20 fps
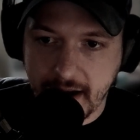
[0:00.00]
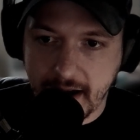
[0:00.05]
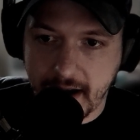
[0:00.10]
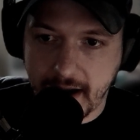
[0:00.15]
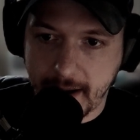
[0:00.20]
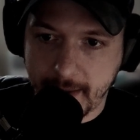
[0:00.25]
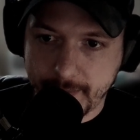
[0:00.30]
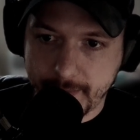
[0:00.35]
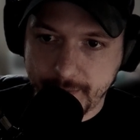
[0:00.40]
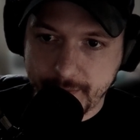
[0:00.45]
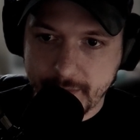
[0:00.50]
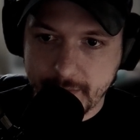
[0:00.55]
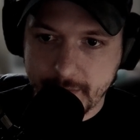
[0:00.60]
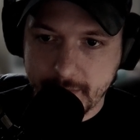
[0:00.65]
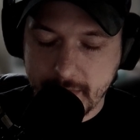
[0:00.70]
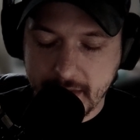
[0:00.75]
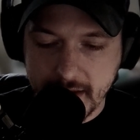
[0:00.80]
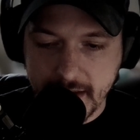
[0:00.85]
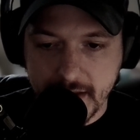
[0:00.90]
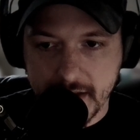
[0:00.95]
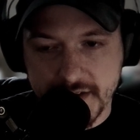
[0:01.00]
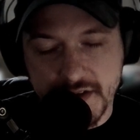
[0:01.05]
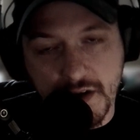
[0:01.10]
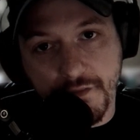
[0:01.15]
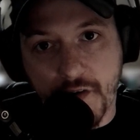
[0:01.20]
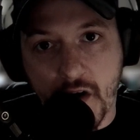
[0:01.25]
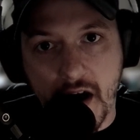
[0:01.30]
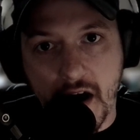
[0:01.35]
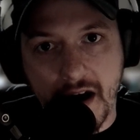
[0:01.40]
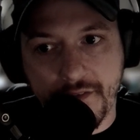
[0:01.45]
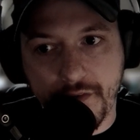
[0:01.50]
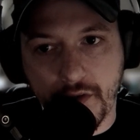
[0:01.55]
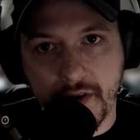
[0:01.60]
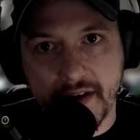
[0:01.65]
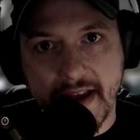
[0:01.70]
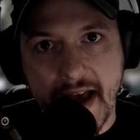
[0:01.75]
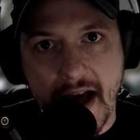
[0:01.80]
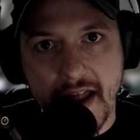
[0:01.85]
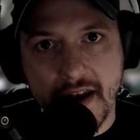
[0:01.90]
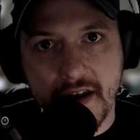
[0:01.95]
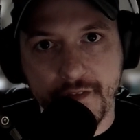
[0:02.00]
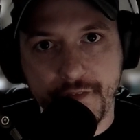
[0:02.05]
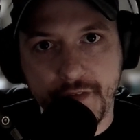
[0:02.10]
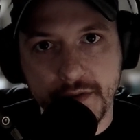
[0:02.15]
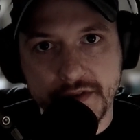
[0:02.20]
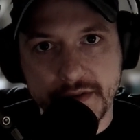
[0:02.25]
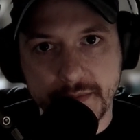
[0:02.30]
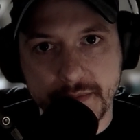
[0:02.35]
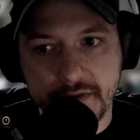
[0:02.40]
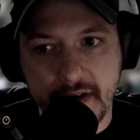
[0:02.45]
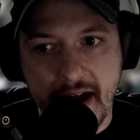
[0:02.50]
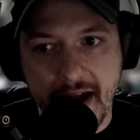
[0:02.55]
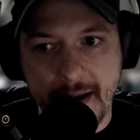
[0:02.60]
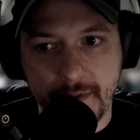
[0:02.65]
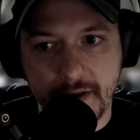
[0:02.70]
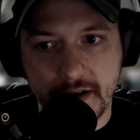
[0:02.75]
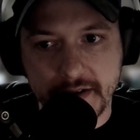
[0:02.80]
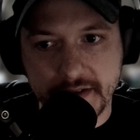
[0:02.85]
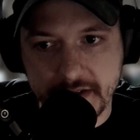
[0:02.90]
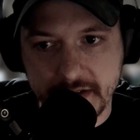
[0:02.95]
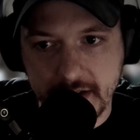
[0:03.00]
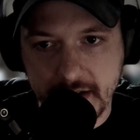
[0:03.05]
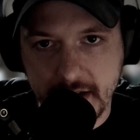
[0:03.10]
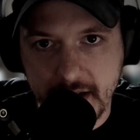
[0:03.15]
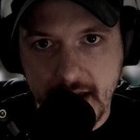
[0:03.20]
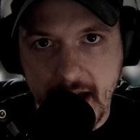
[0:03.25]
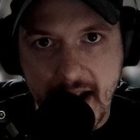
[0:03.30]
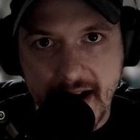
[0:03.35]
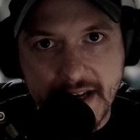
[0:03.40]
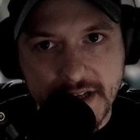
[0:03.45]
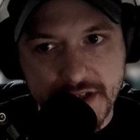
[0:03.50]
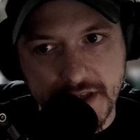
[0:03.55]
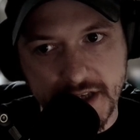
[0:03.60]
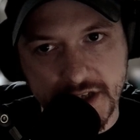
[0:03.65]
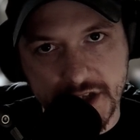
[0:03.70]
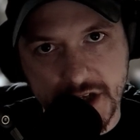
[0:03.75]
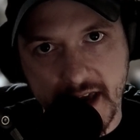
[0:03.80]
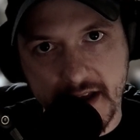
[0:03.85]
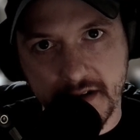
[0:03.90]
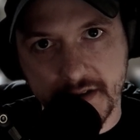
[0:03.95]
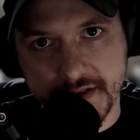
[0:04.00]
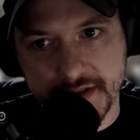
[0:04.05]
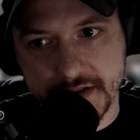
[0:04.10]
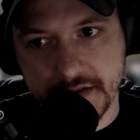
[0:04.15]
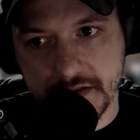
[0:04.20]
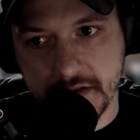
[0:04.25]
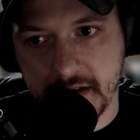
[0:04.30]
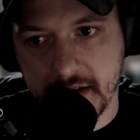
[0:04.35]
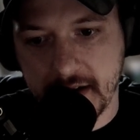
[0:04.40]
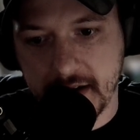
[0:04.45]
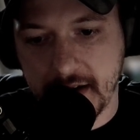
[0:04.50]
So far I've only gotten a few subscribers on each of the channels,